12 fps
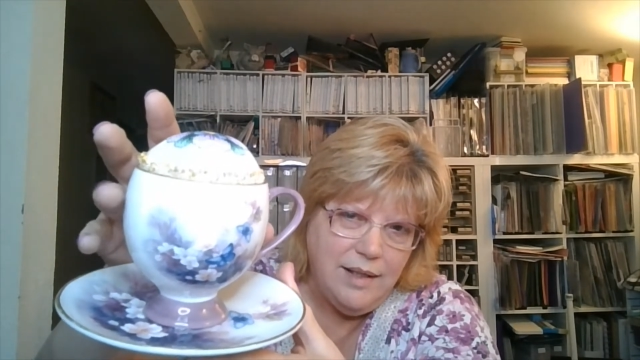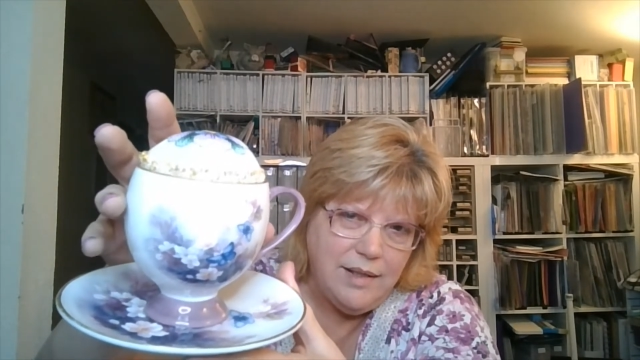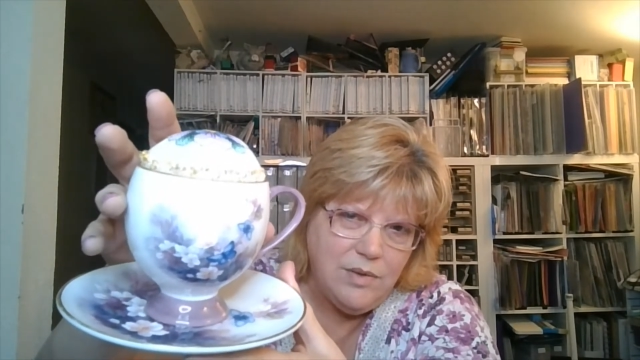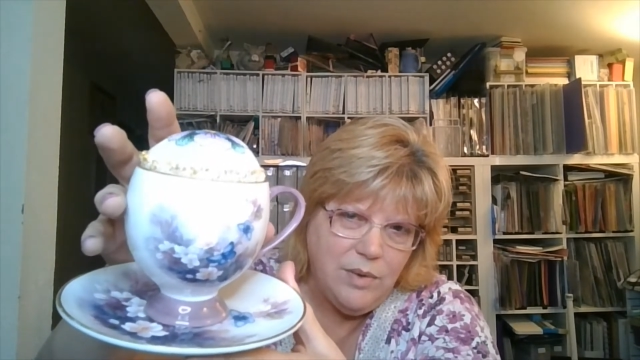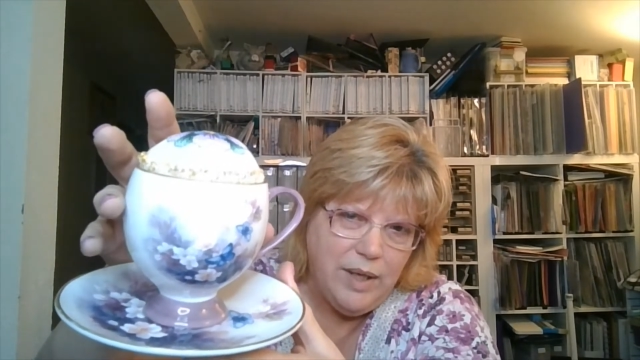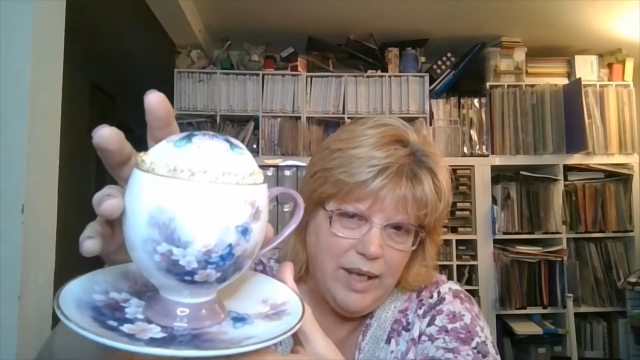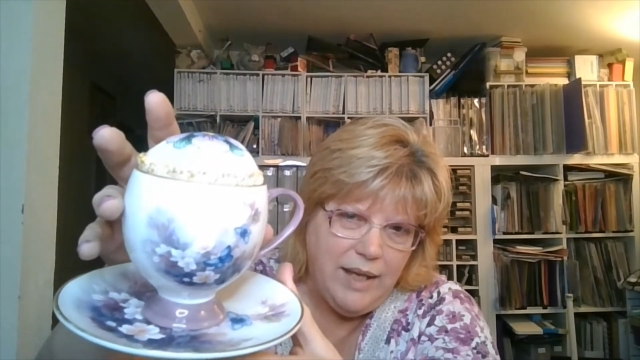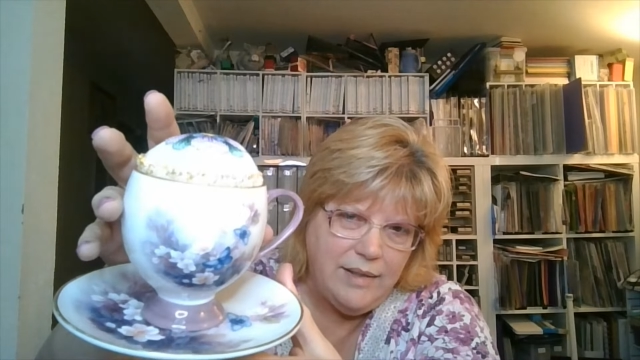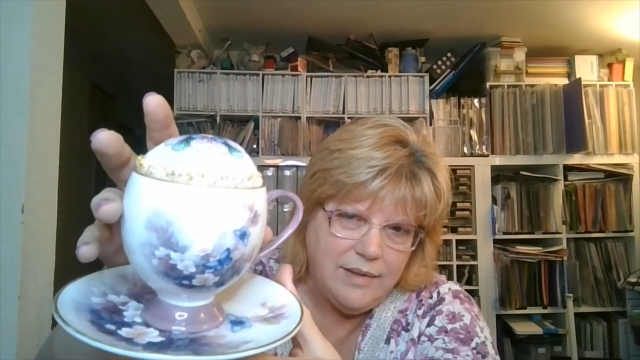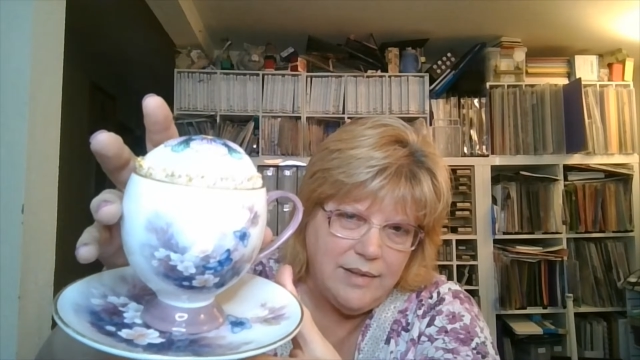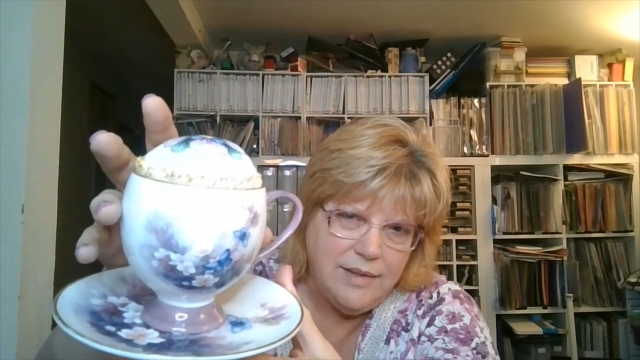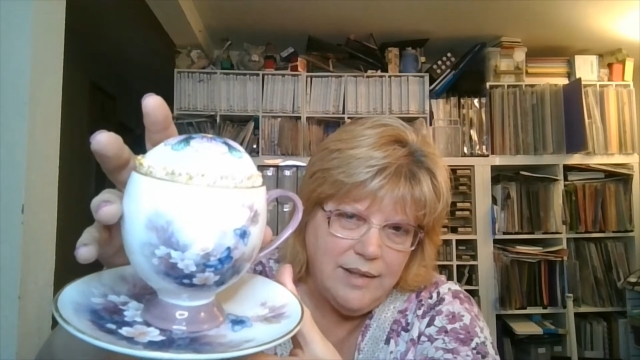soy
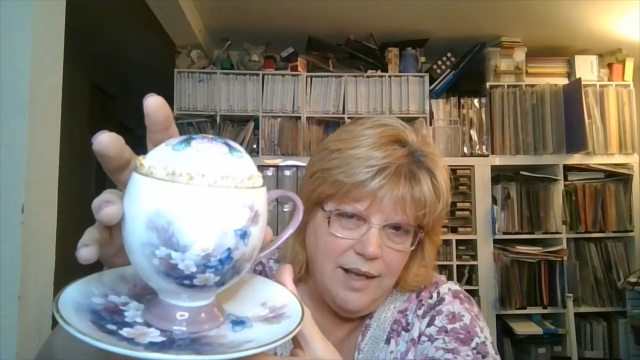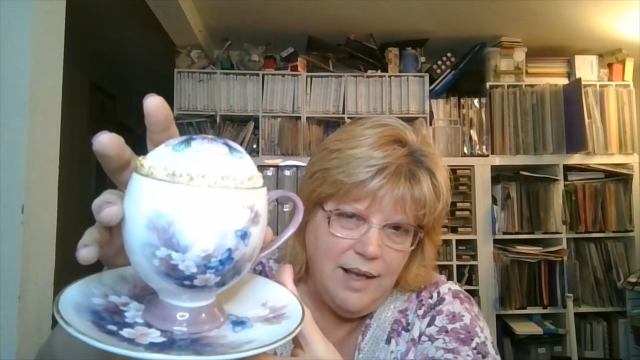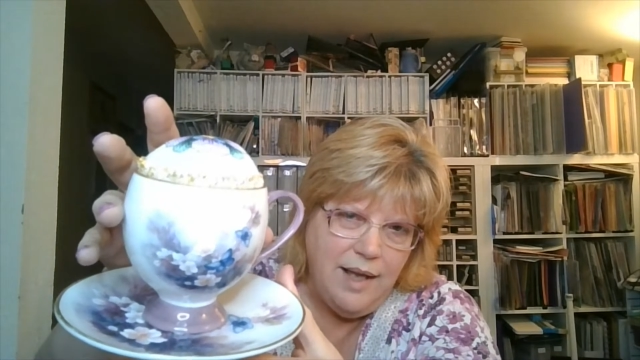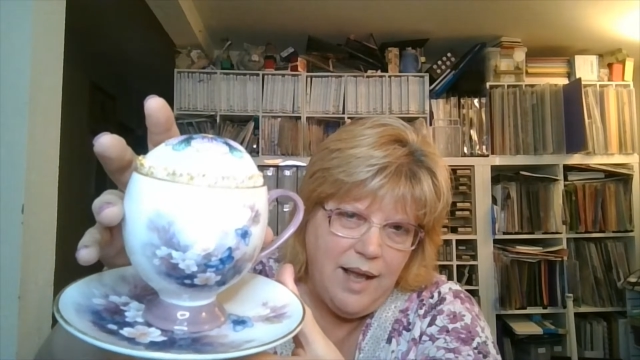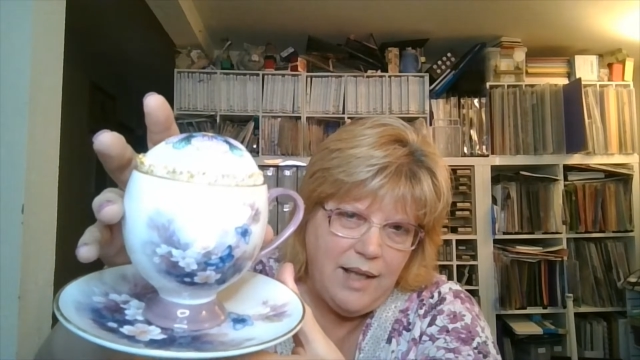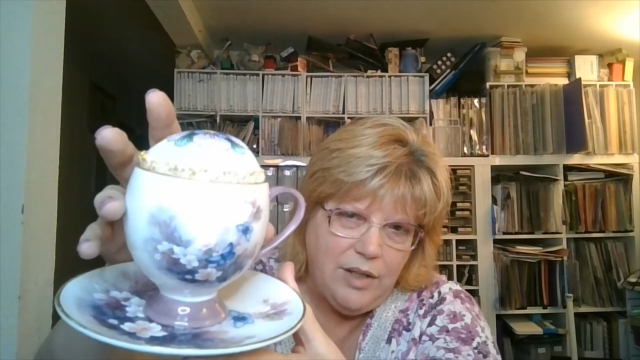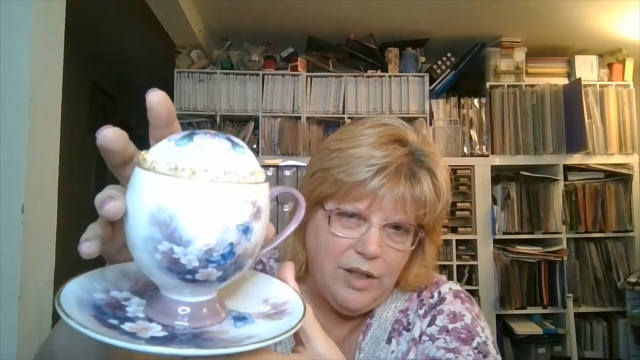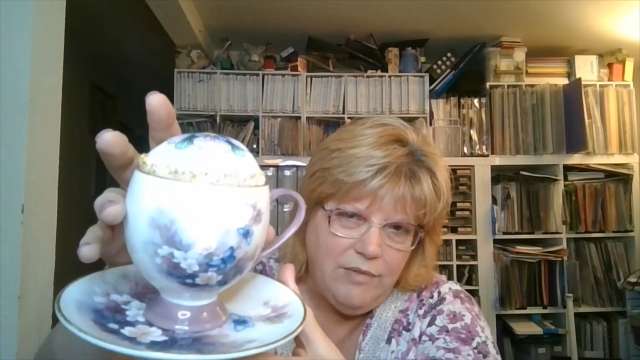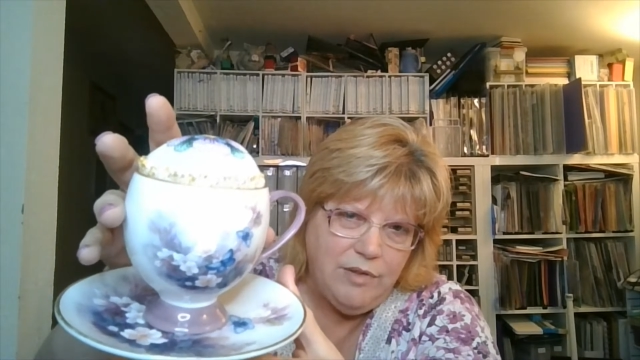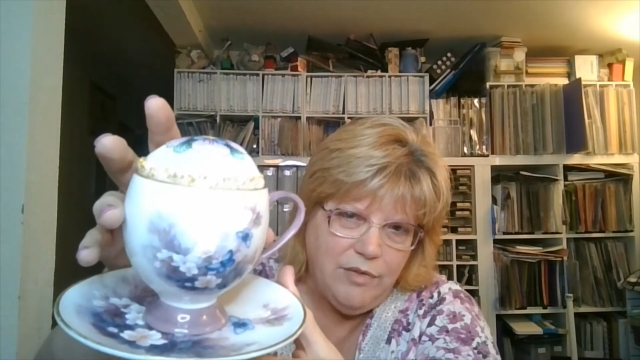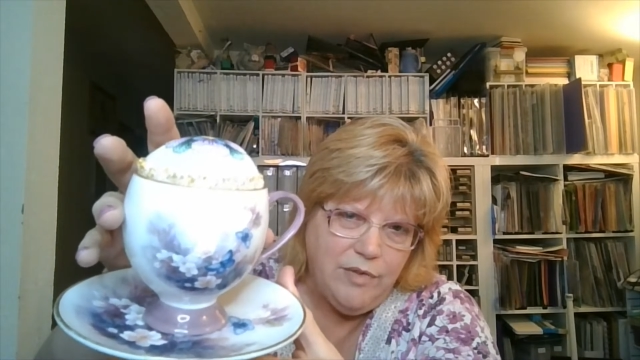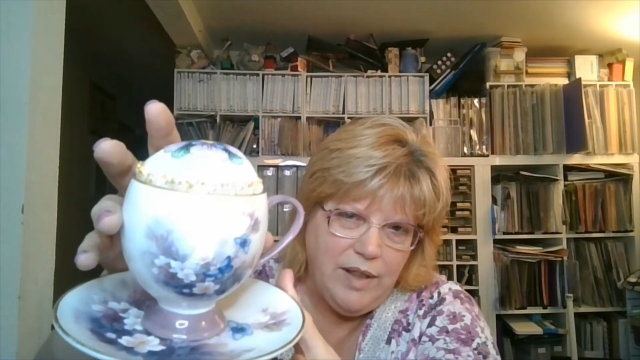candles, and looking
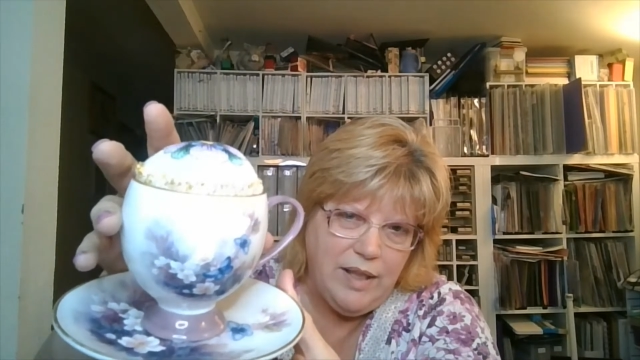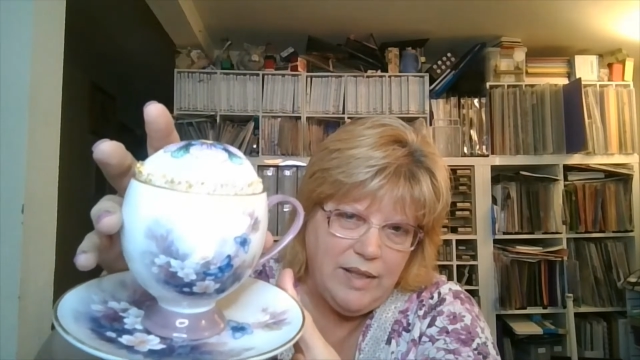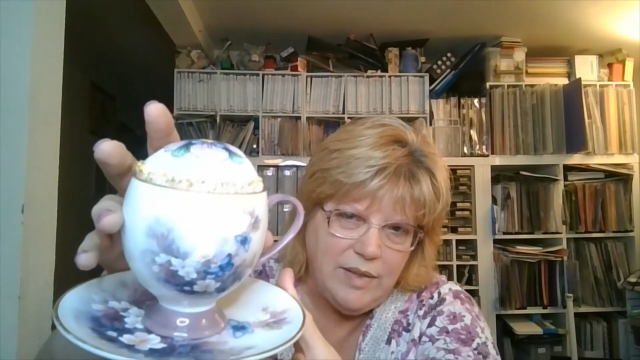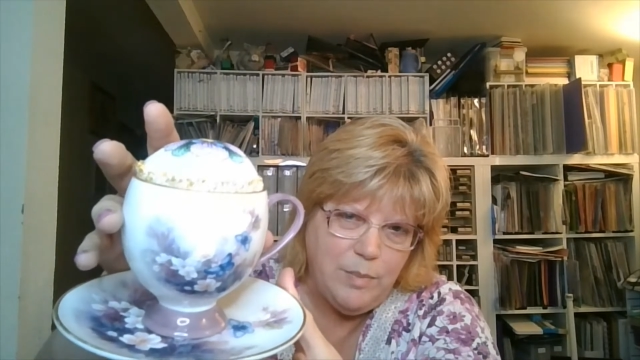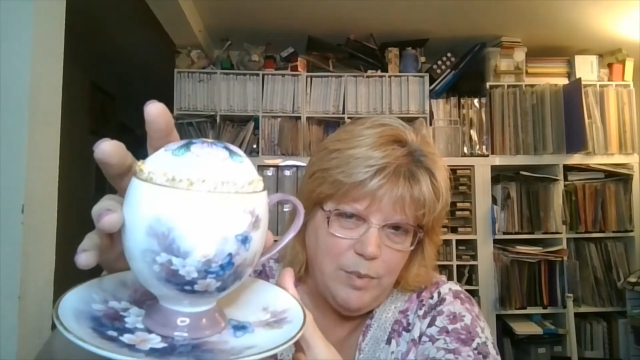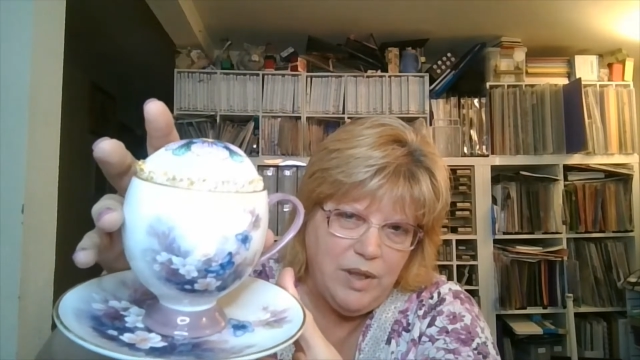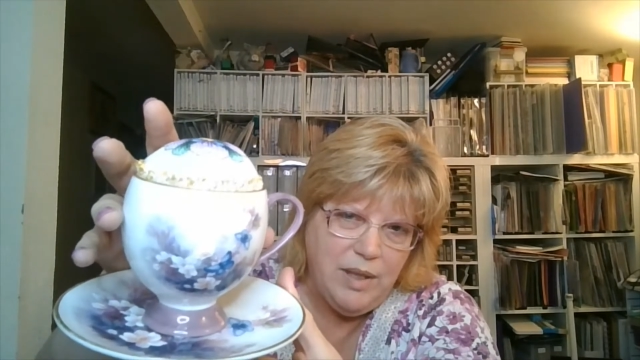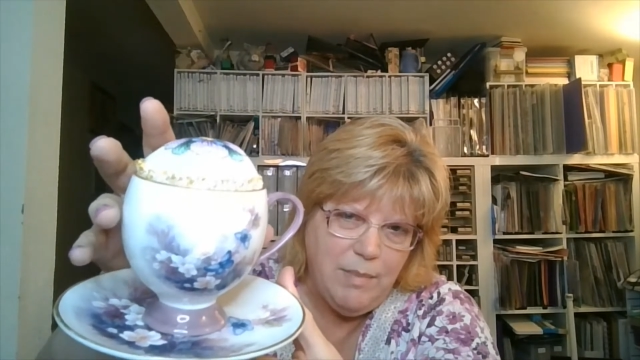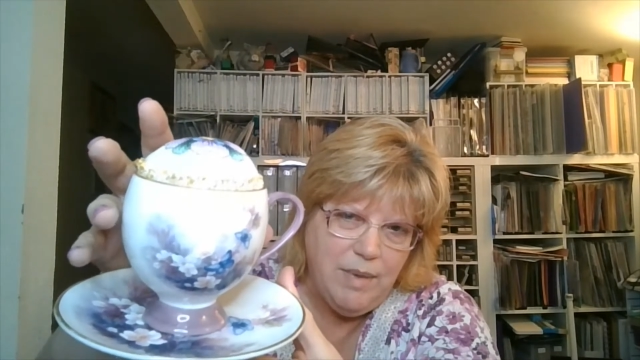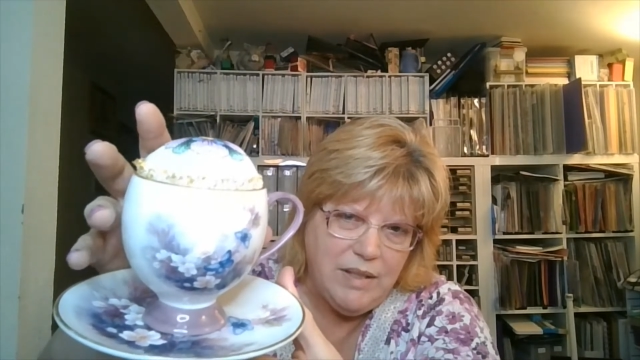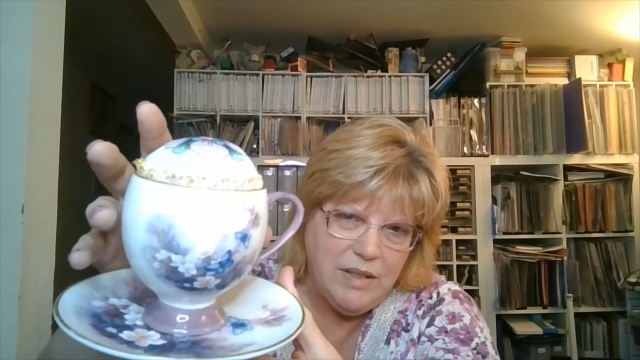for fun things to put them in,